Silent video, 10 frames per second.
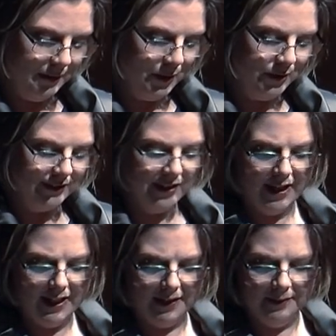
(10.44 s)

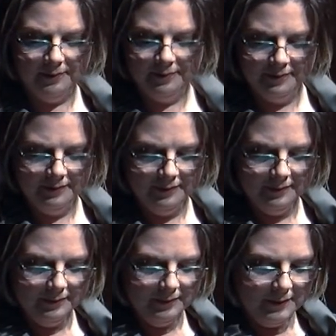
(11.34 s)
Mahaltala.
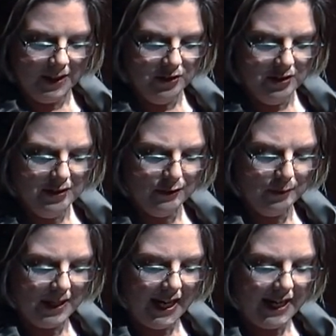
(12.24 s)
Arjuna's from
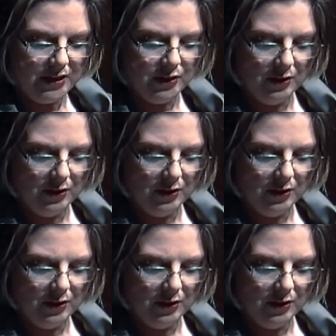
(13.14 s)
the ANU